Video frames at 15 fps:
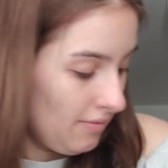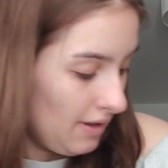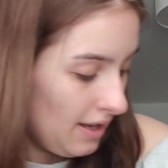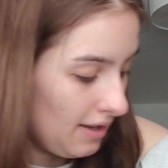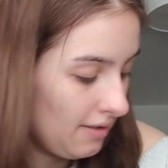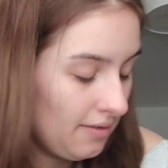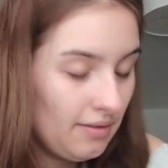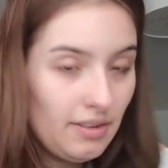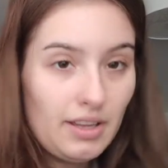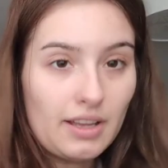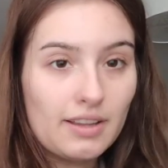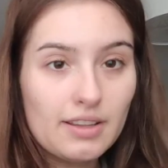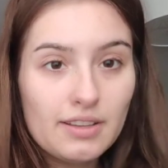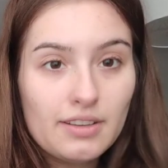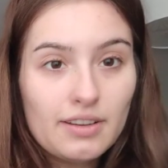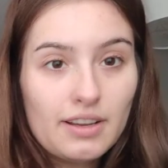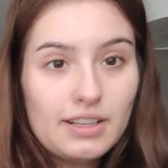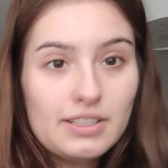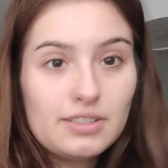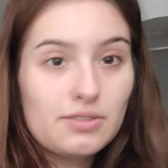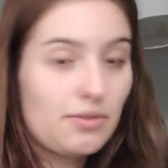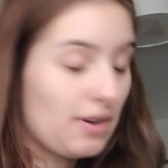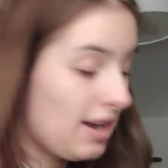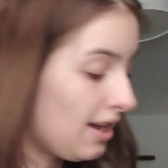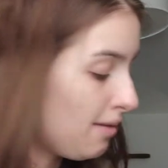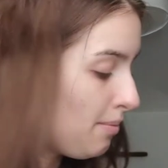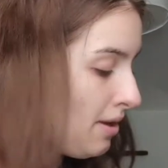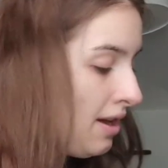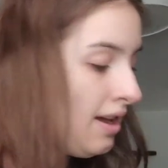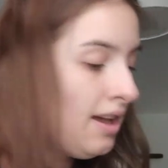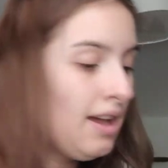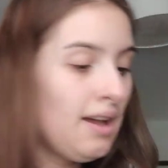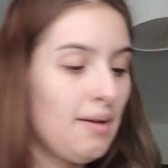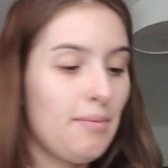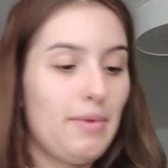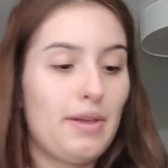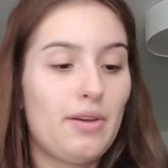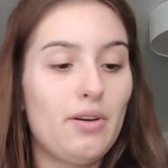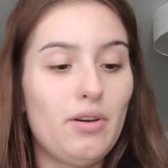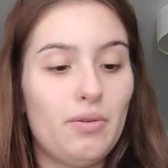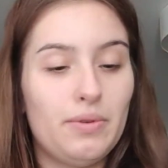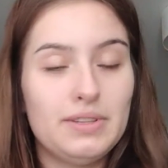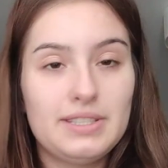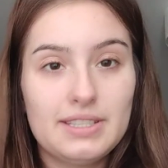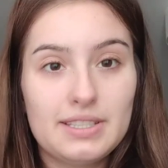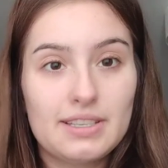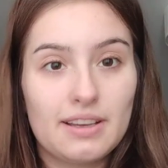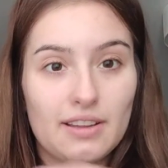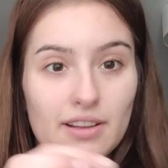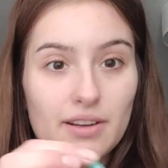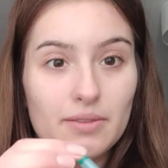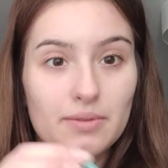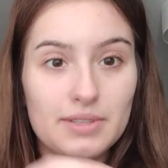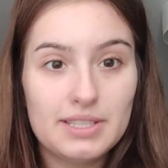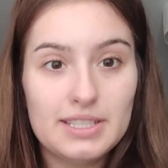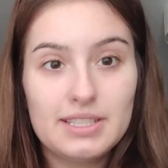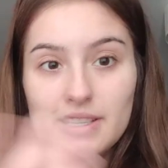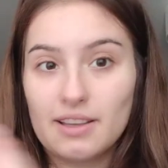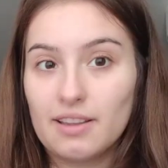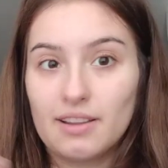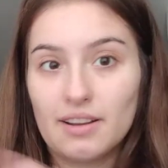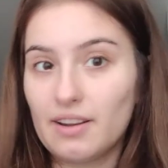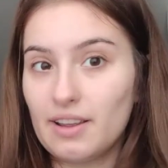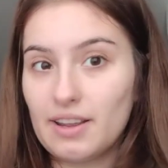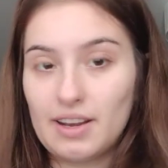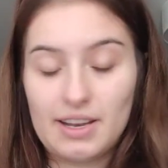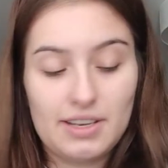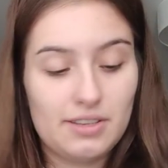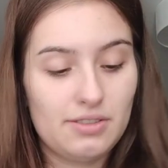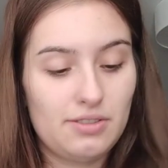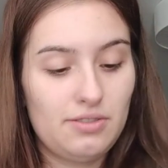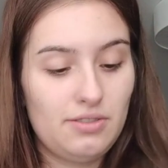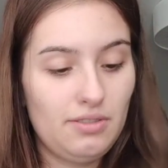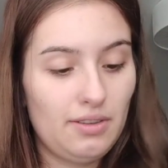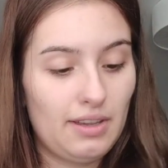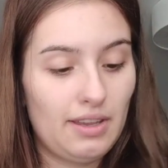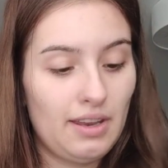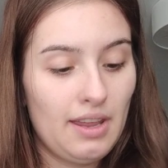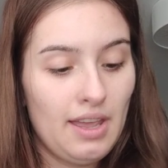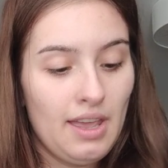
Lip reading: like, look, I just grab, I'm like, oh, what's this color, and I just do it.